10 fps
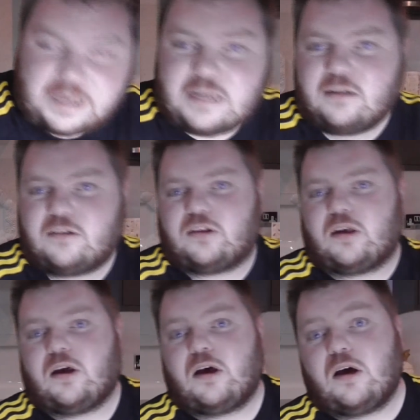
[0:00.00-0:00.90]

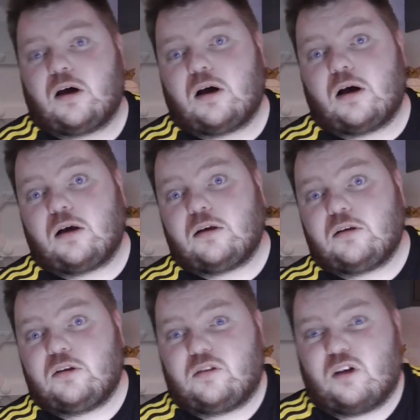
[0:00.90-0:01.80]
beans
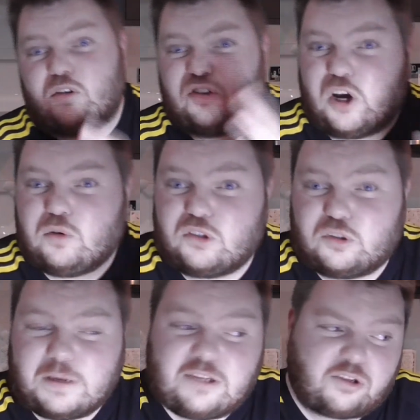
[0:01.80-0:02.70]
on
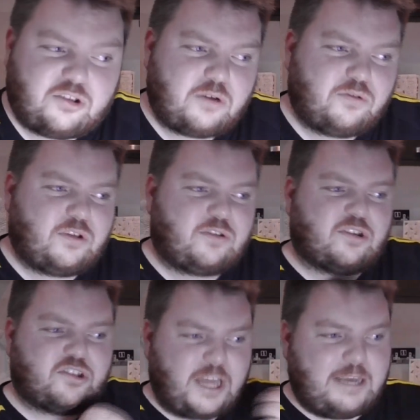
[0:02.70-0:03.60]
toast is
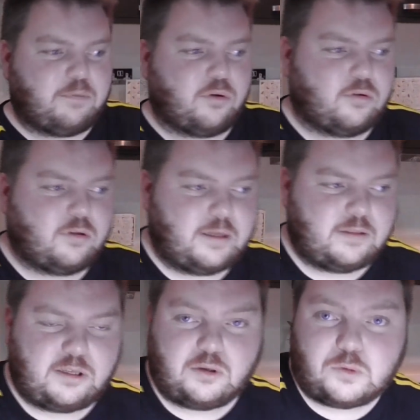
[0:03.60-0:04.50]
the staple
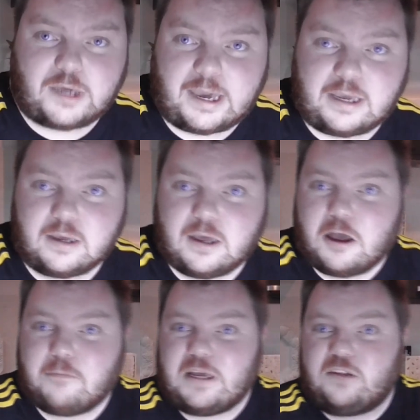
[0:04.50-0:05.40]
in the UK.
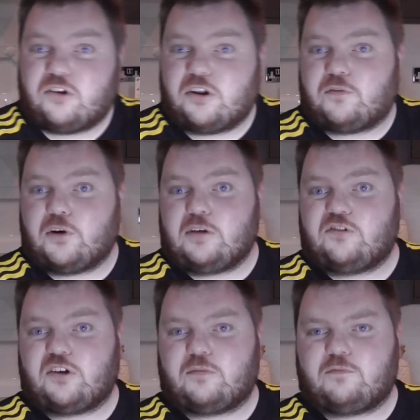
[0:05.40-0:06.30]
Beans on a full
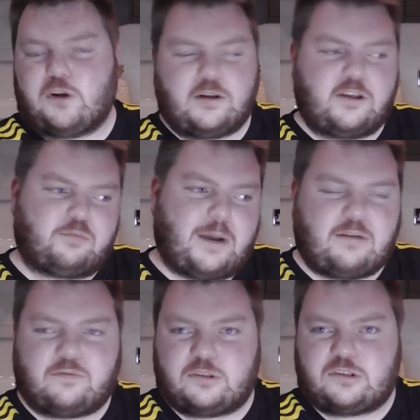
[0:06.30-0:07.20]
English
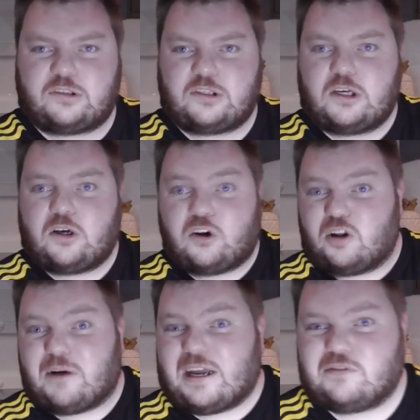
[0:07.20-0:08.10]
breakfast,
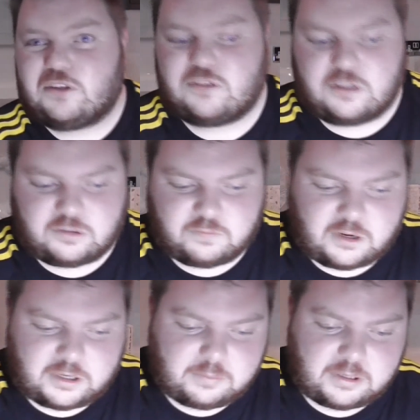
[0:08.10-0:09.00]
on a breakfast is
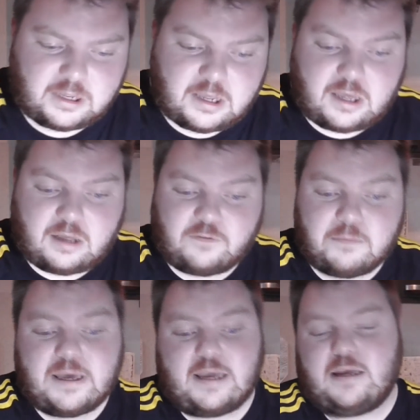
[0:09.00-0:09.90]
fine. But
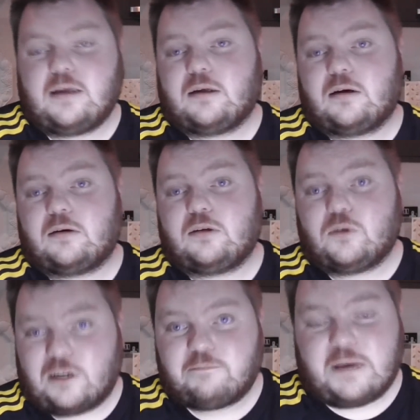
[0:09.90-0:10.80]
for me,
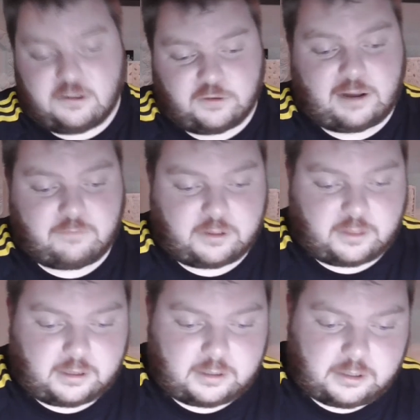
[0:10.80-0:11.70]
you could have beans with
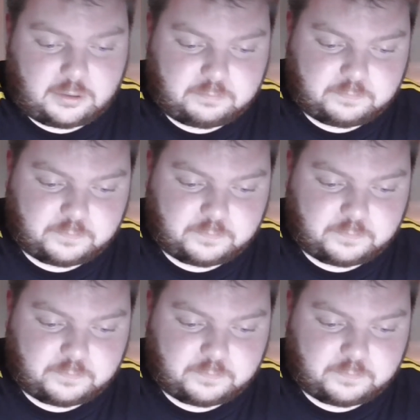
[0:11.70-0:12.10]
everything, and